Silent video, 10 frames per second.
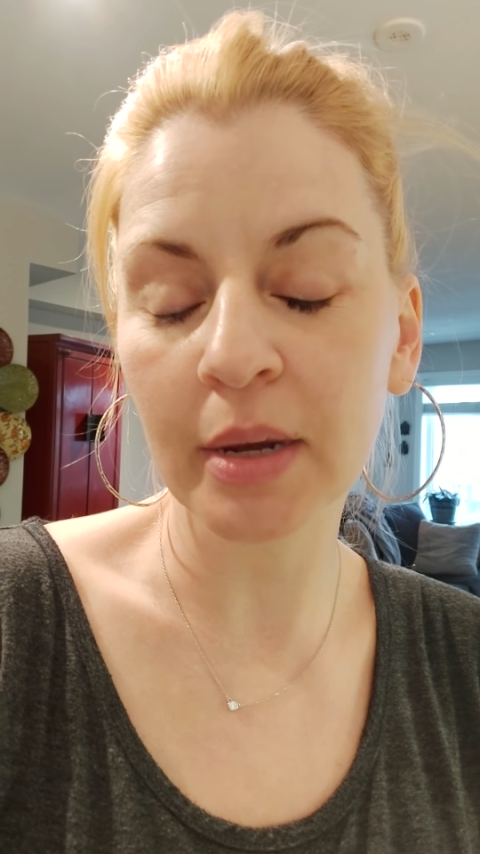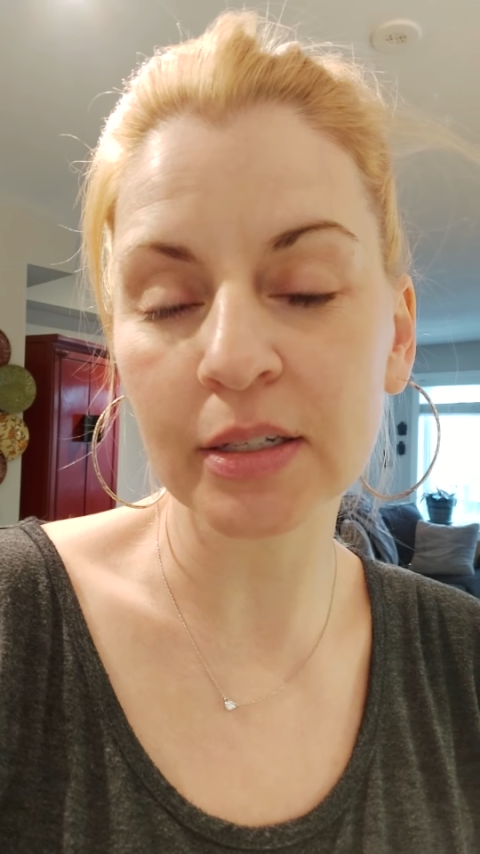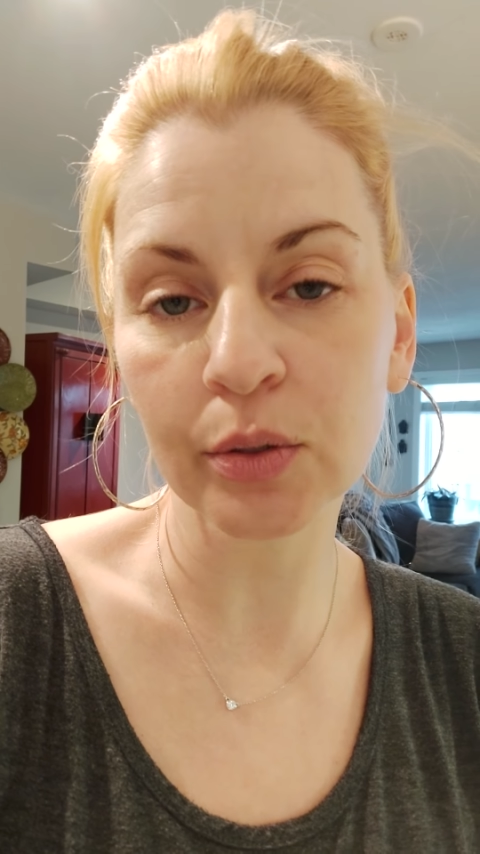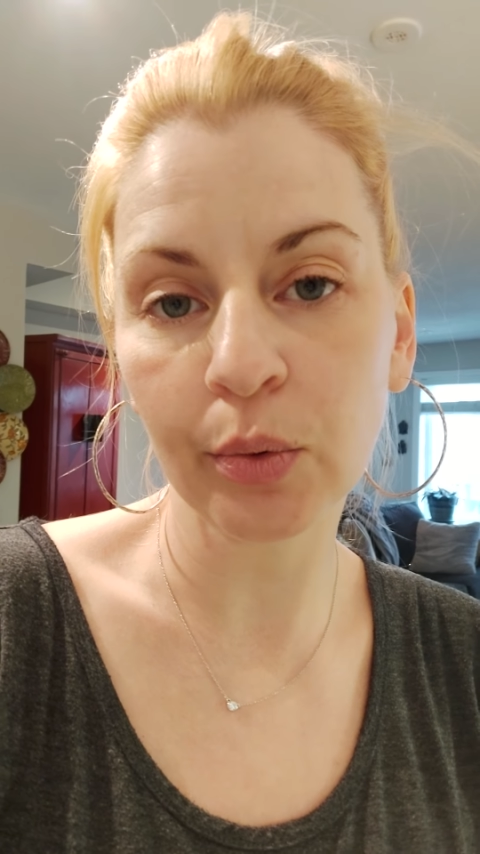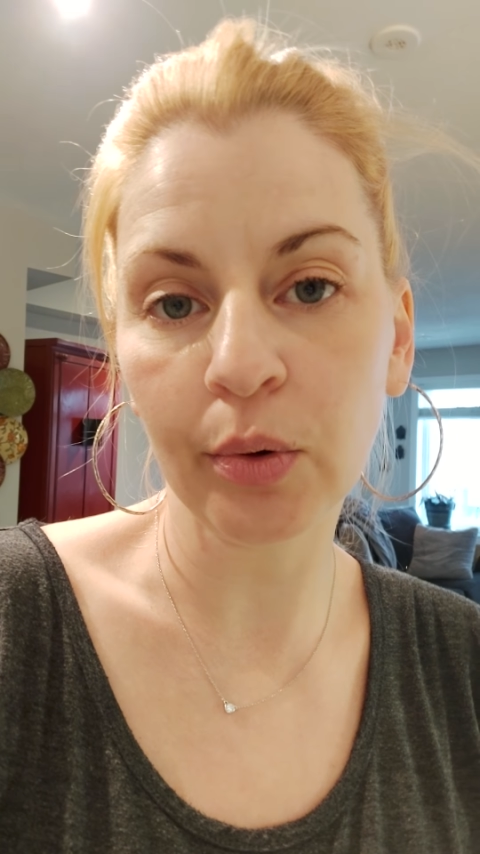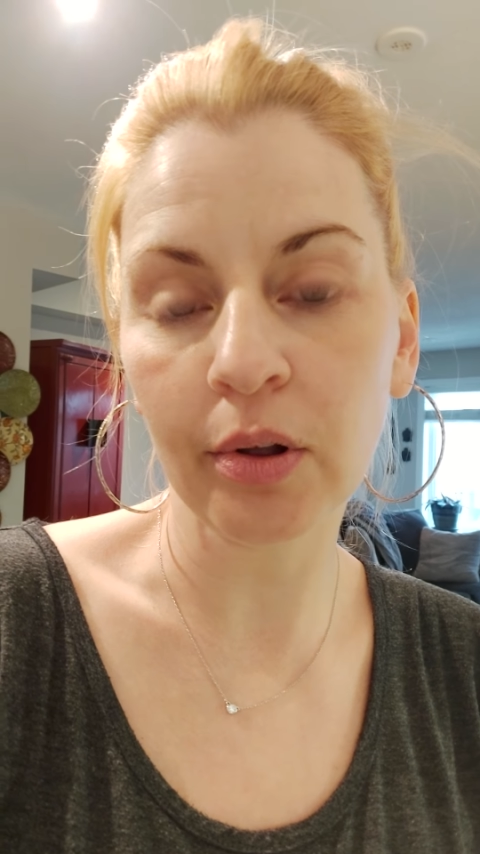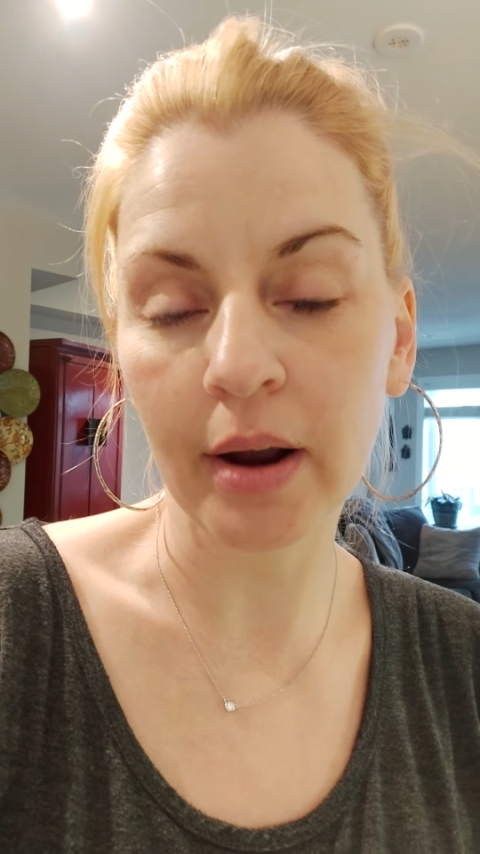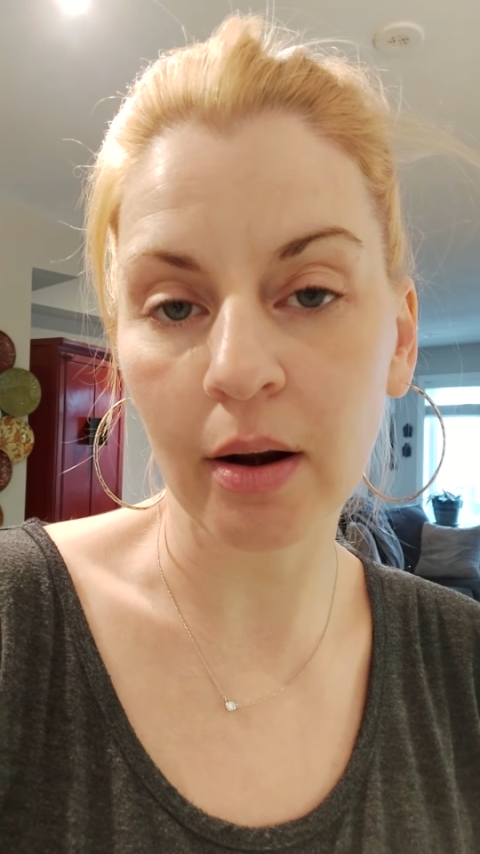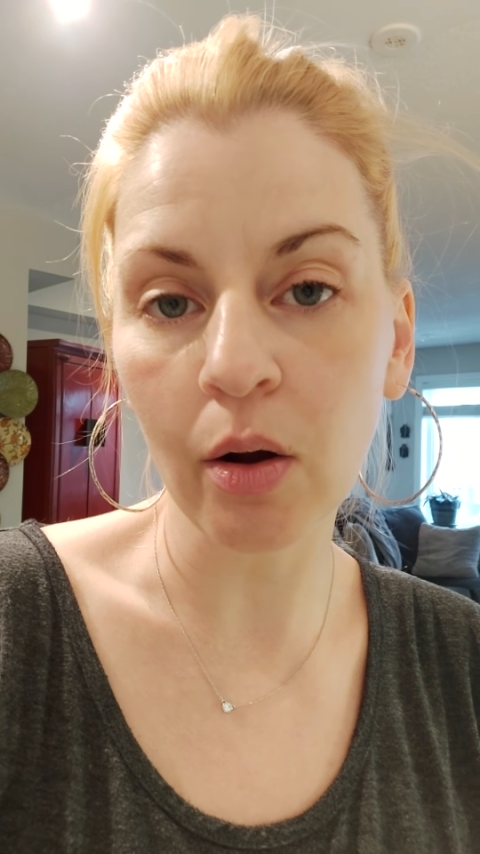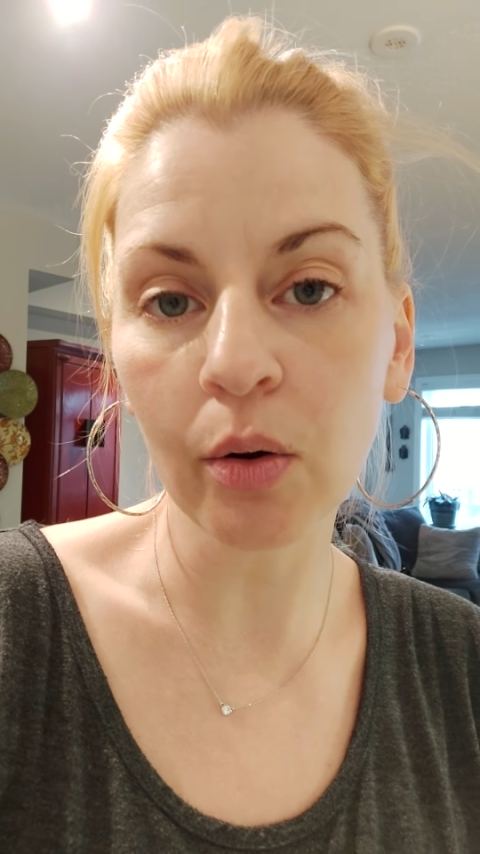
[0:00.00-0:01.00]
at school or
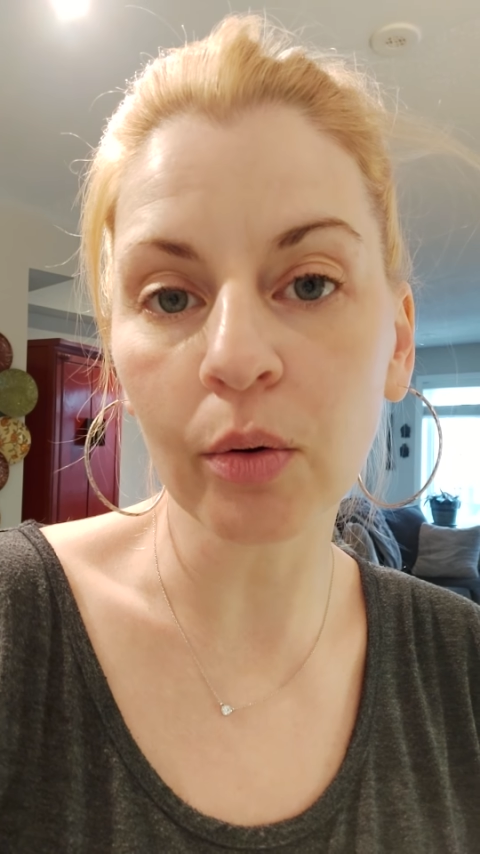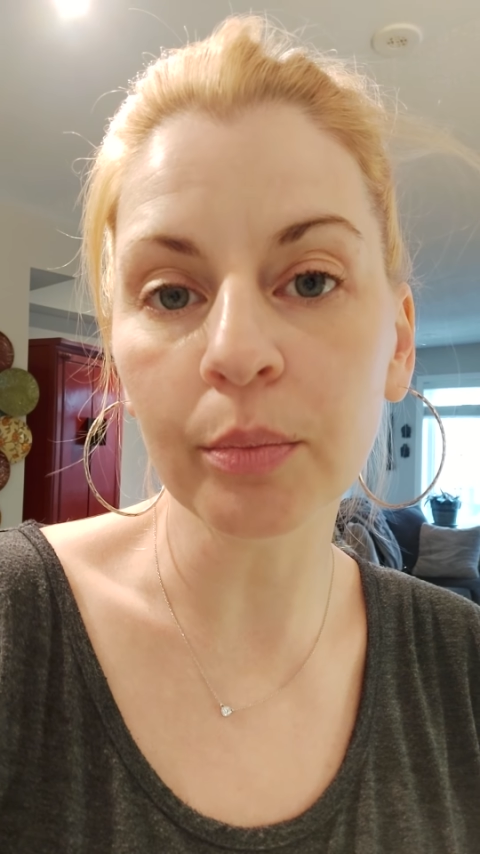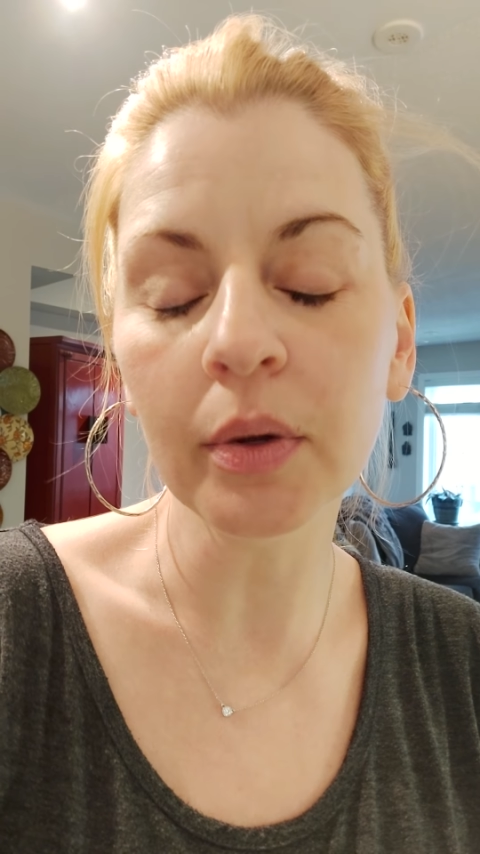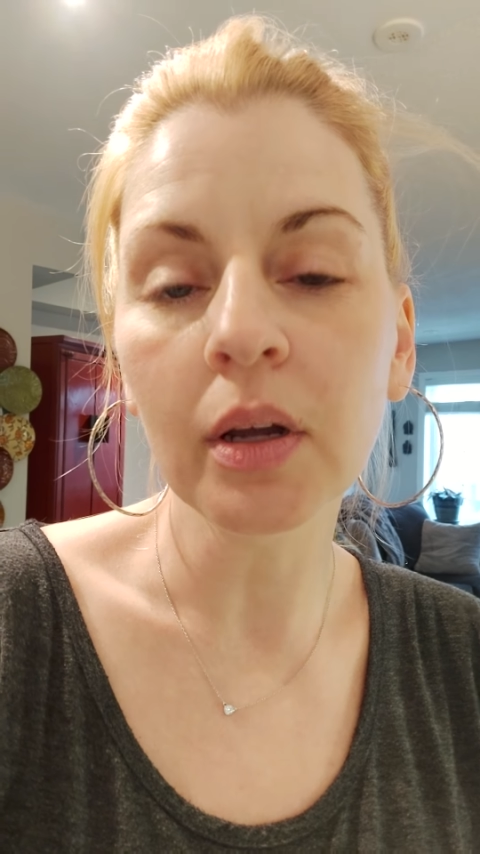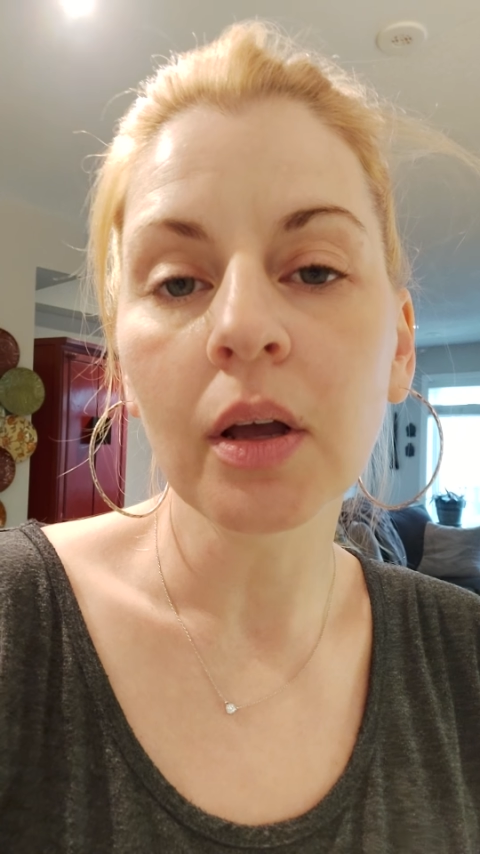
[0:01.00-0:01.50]
at home,